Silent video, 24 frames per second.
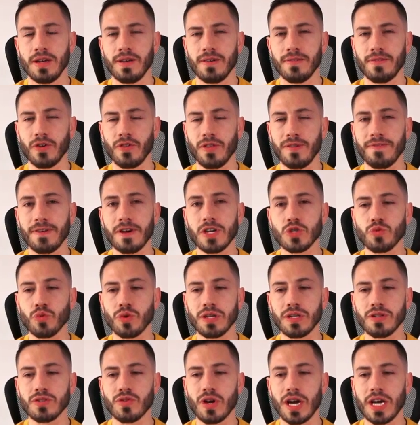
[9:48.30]
For the first
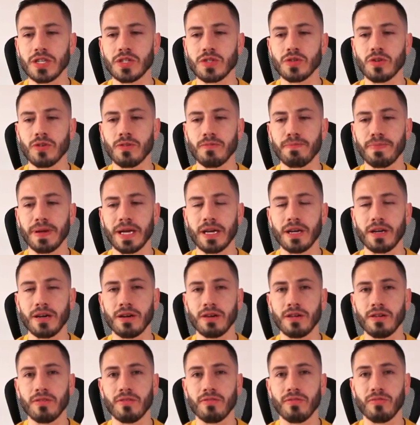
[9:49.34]
one, try to
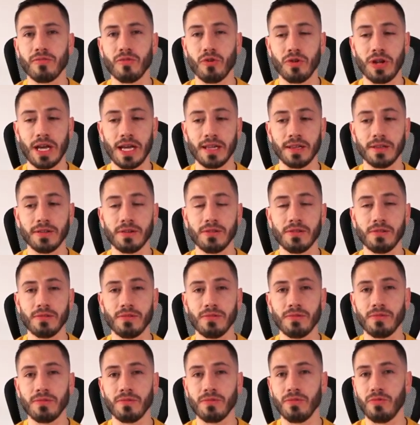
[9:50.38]
compare Ronaldo
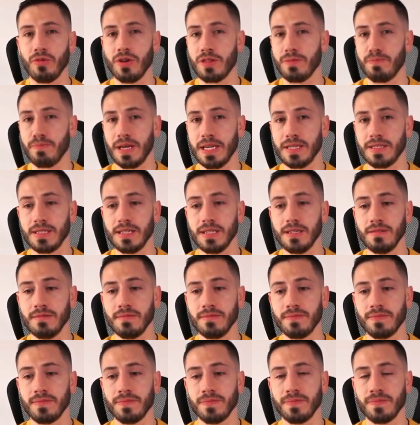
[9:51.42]
with Messi.
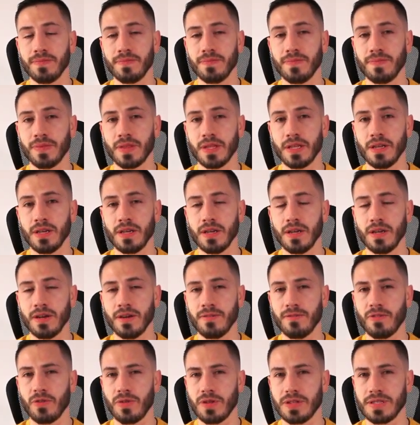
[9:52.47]

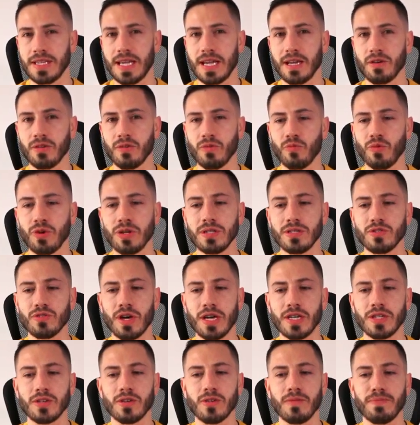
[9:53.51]
For the second one,
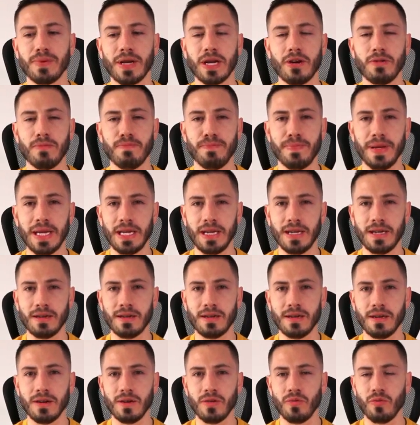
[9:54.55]
try to compare
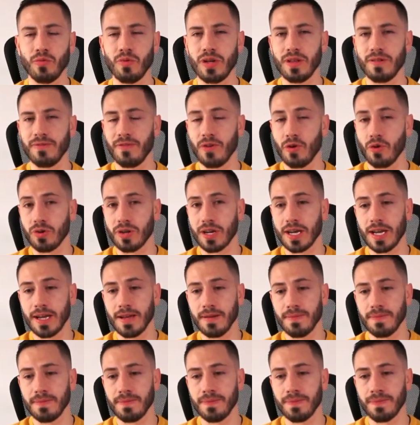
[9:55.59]
beer with
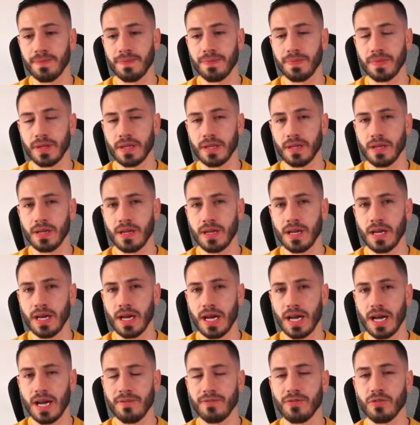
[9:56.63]
vodka.
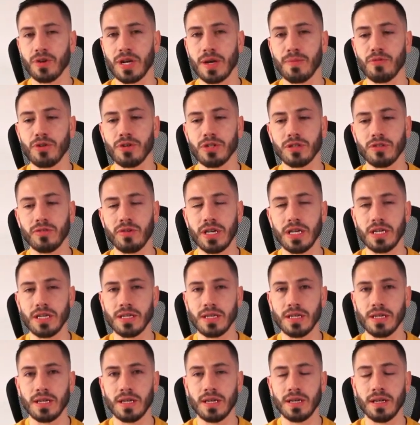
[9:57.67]
And for number
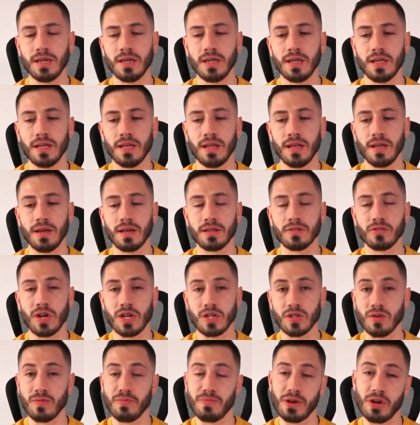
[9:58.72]
3, try
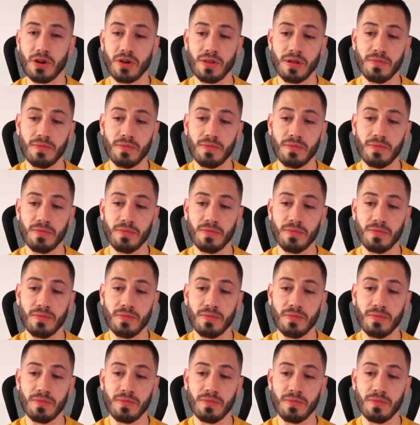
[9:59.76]
to compare